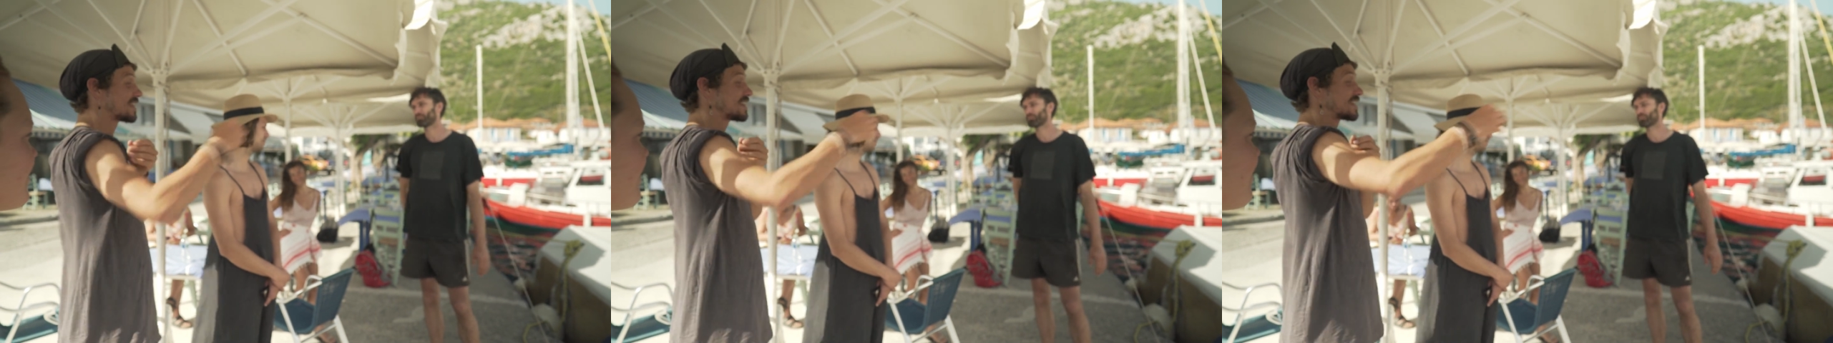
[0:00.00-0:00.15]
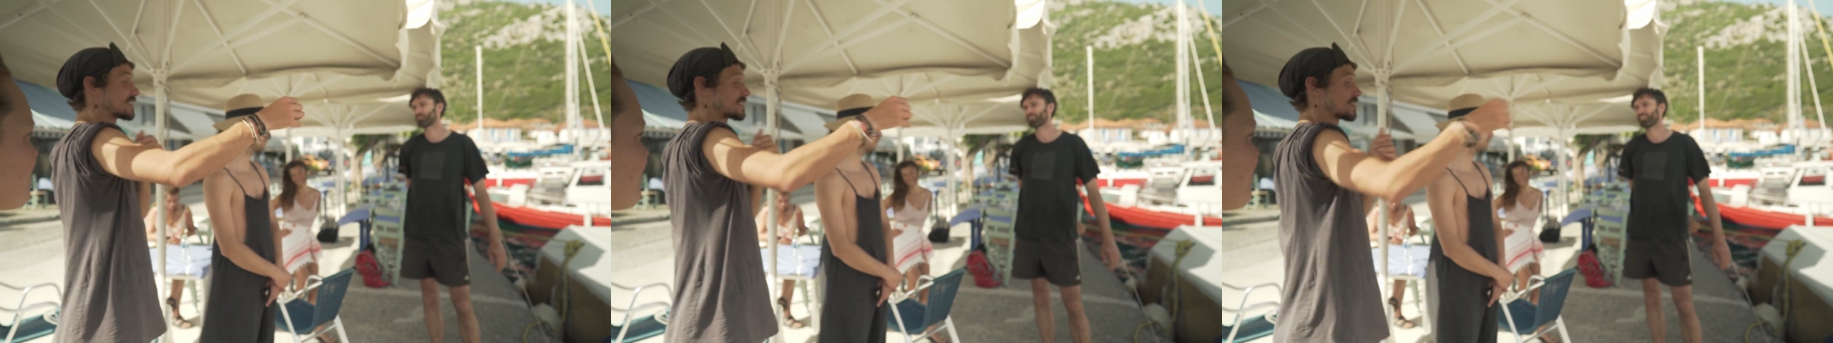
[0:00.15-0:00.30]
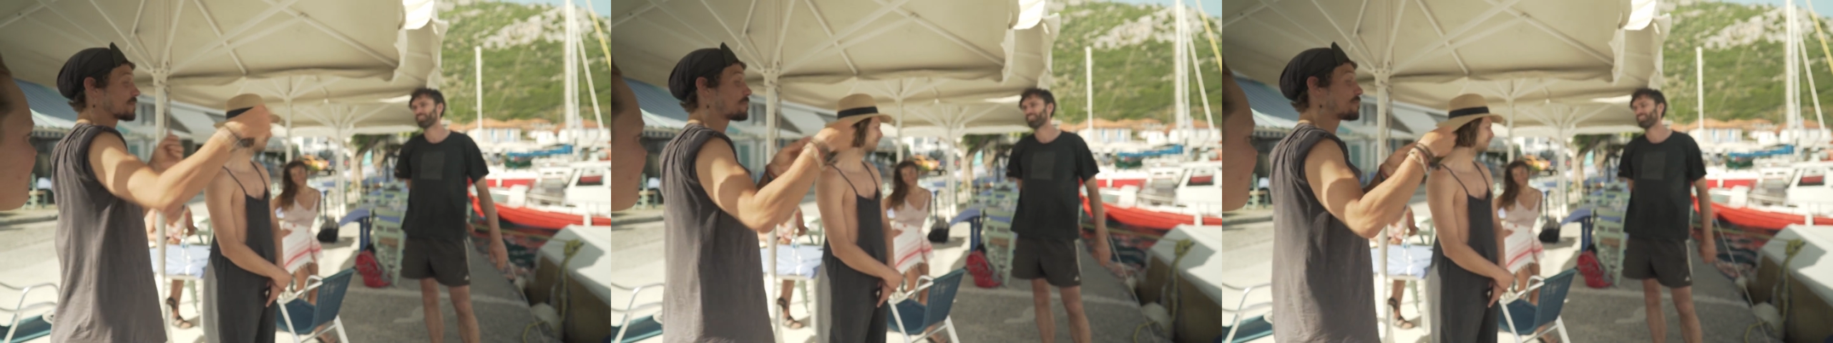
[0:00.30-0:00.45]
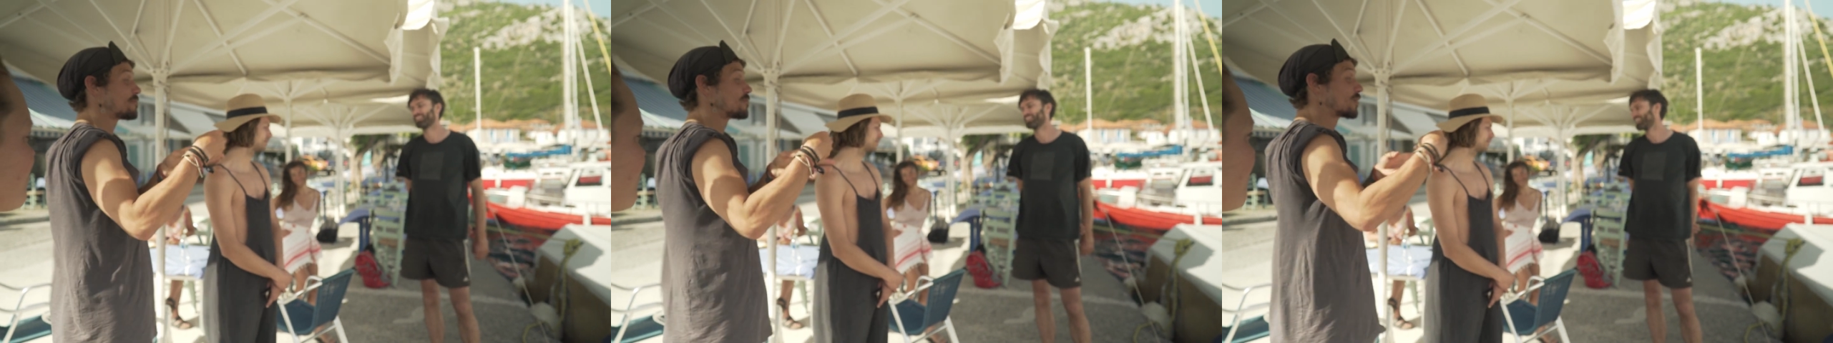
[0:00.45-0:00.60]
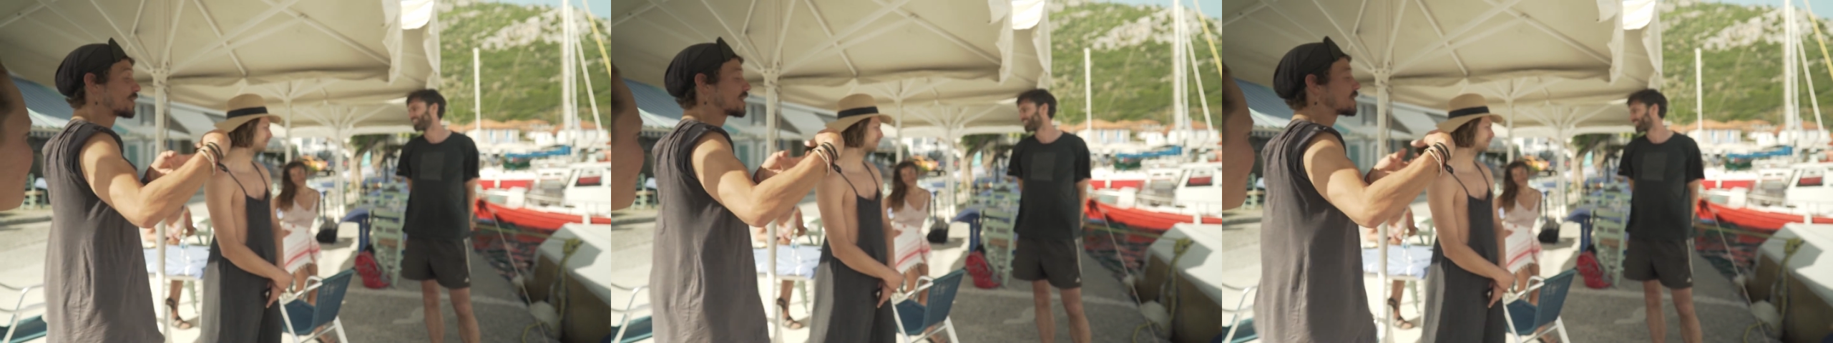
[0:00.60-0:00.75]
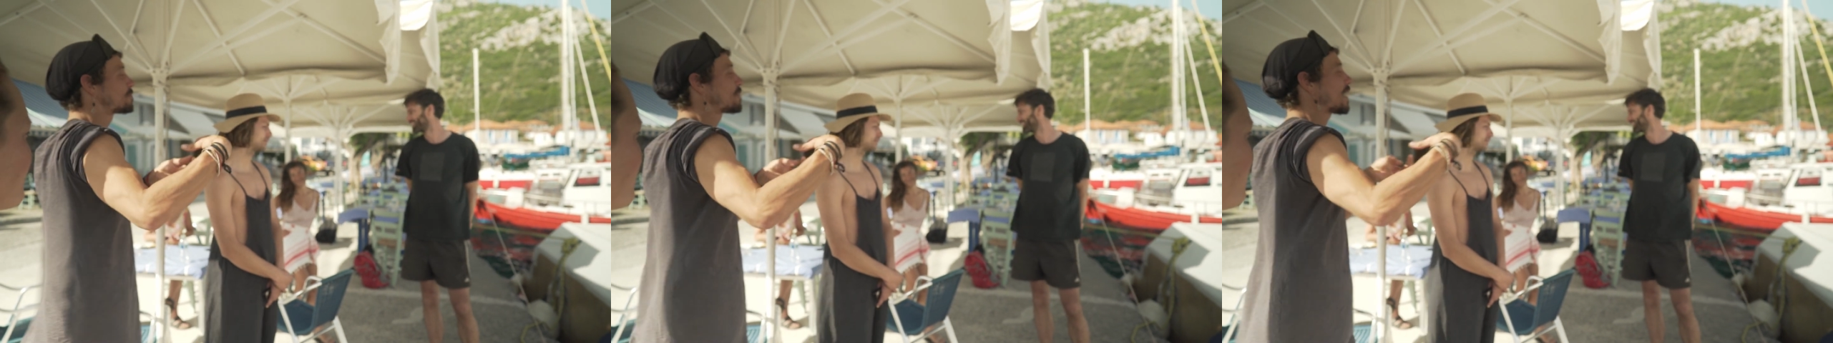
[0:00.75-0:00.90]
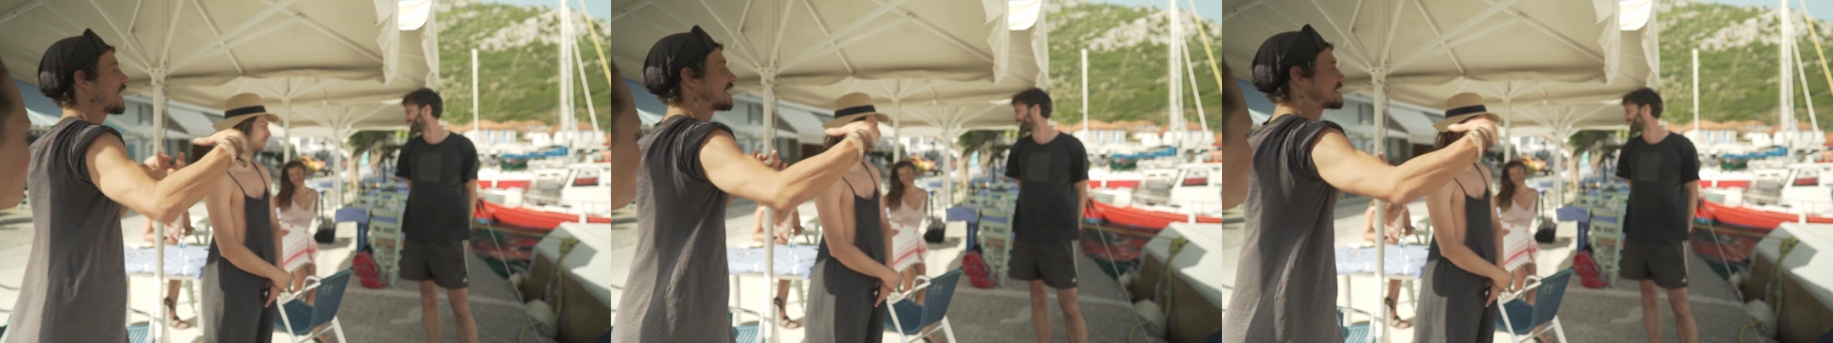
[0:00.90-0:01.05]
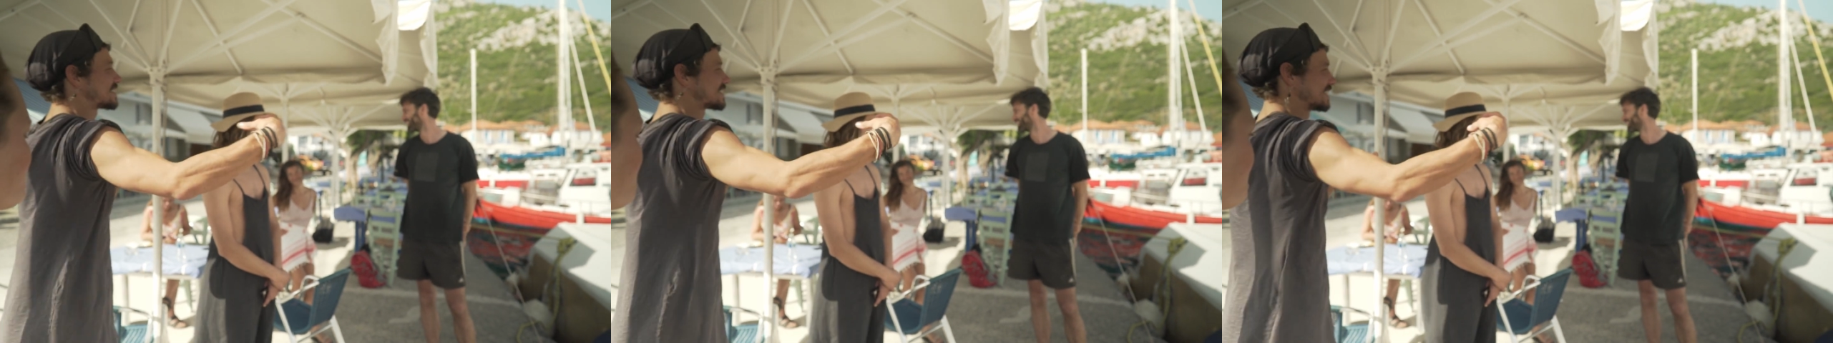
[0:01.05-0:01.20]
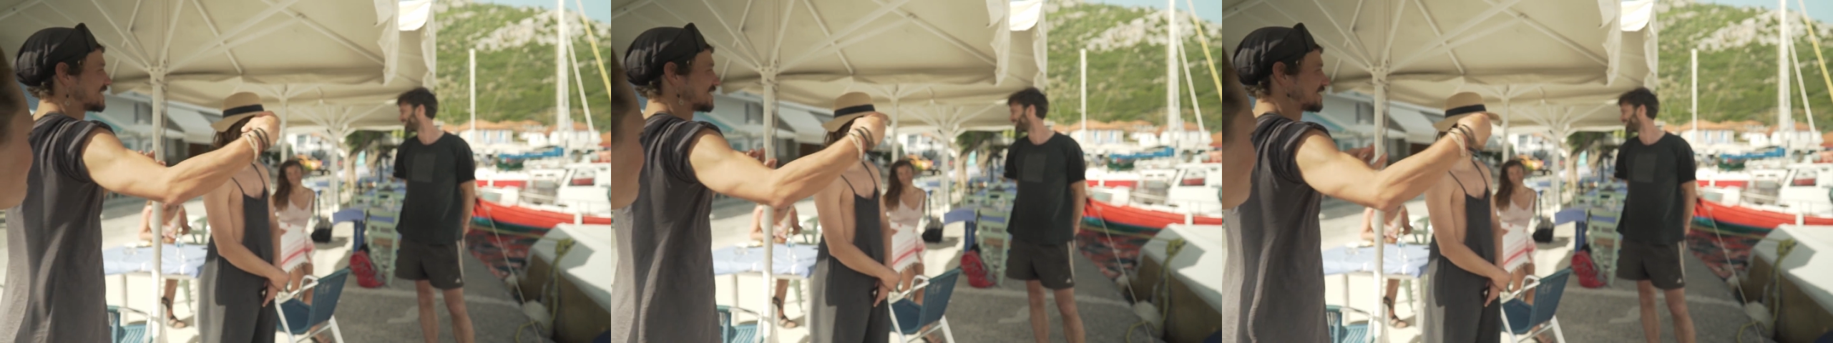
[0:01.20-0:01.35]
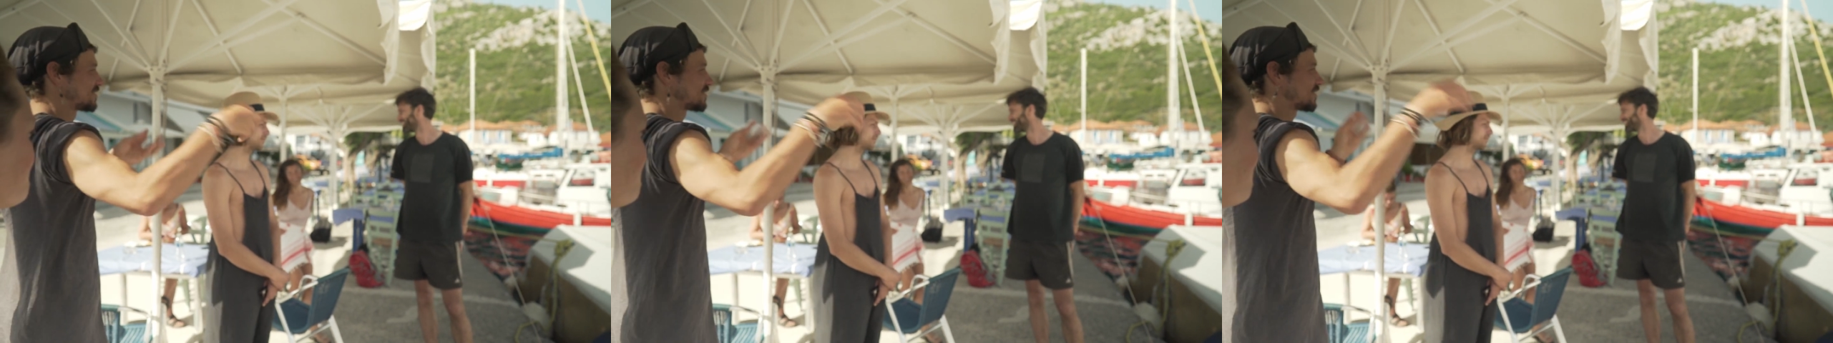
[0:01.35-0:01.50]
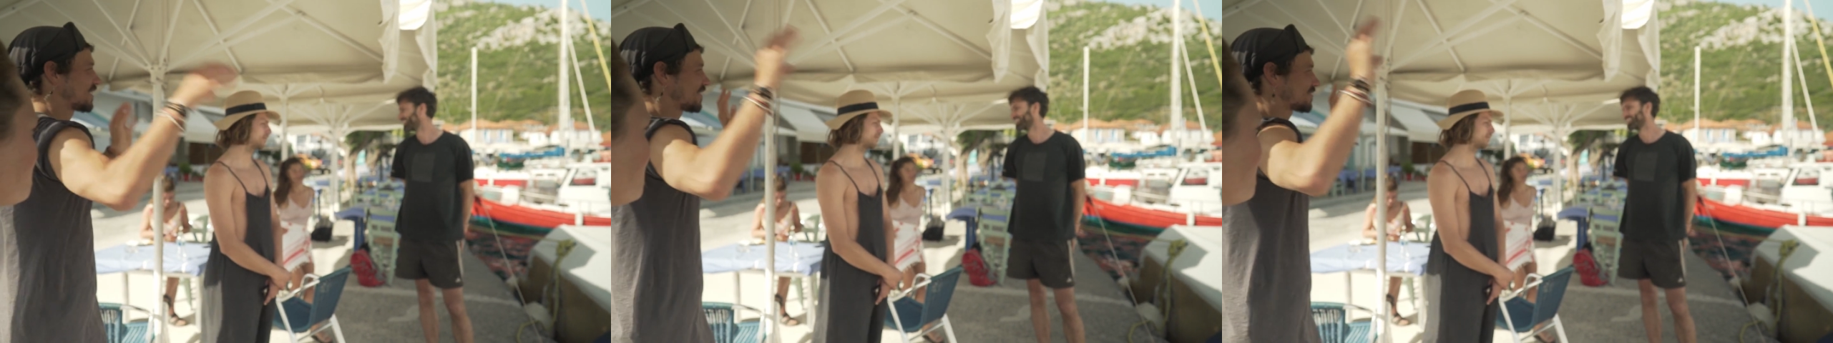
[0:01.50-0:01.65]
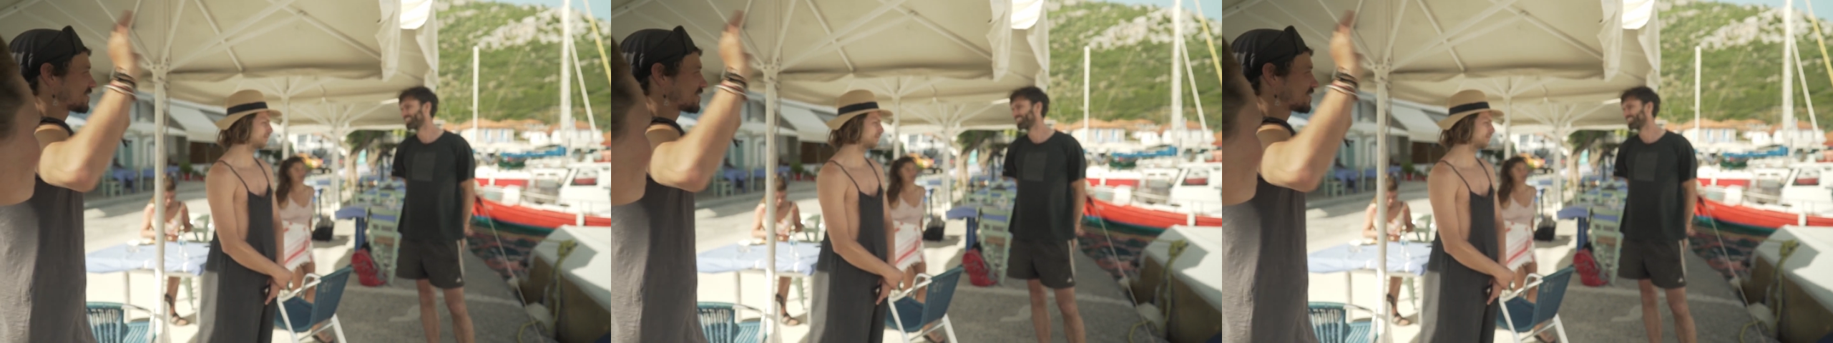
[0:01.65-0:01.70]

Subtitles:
started this back and forth